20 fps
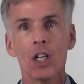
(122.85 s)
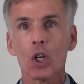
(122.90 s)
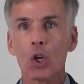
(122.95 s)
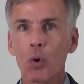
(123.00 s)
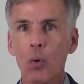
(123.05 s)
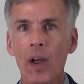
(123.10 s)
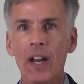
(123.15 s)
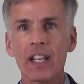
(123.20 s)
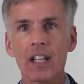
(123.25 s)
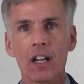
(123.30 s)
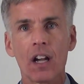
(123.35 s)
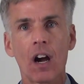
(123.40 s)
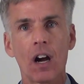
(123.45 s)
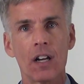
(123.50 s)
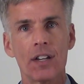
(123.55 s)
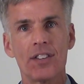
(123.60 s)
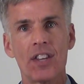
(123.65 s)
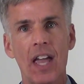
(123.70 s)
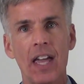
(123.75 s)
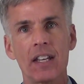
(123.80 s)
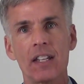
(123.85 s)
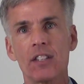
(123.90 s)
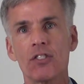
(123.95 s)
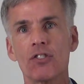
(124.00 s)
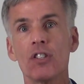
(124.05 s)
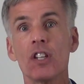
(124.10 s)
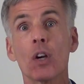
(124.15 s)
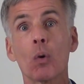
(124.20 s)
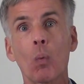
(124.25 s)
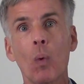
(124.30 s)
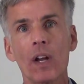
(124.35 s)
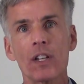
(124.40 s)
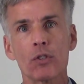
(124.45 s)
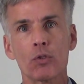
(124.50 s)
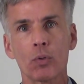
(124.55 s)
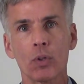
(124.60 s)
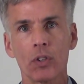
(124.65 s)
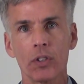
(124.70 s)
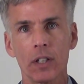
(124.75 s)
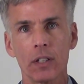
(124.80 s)
Credit card debt is near $1
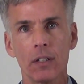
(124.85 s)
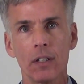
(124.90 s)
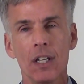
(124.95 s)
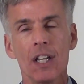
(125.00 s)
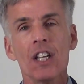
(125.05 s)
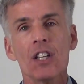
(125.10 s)
trillion.